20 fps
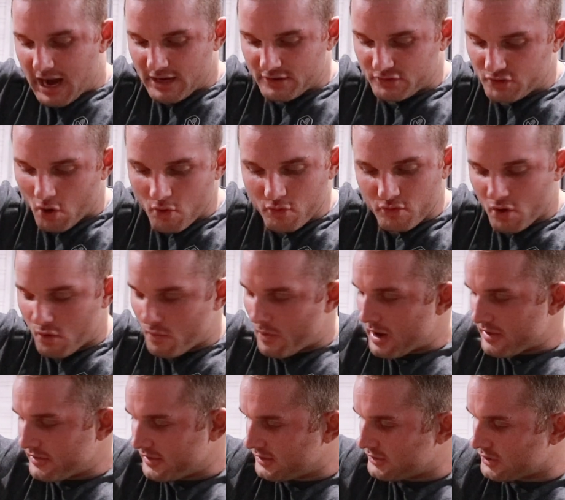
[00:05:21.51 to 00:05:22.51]
I don't know
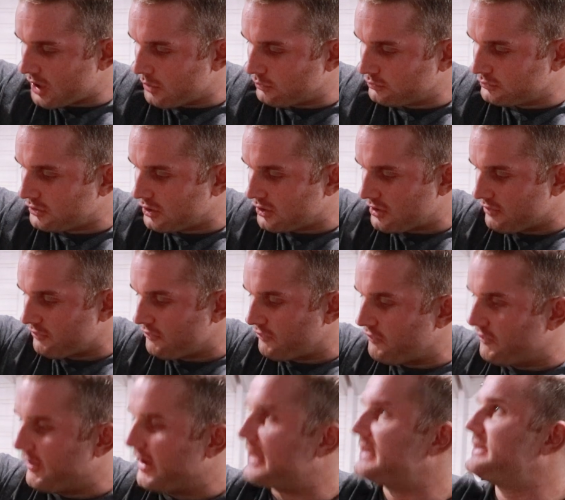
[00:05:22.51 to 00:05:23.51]
why they don't look at
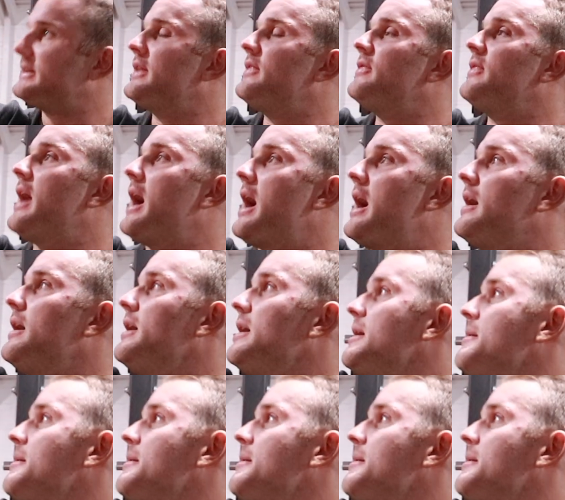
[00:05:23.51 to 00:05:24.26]
fixing that.